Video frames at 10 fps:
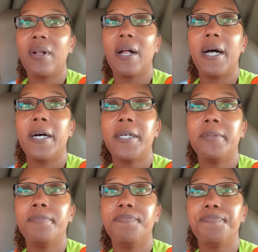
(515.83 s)

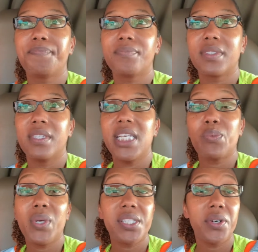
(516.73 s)
Um, this
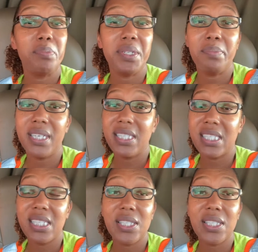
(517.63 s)
week's going to be busy.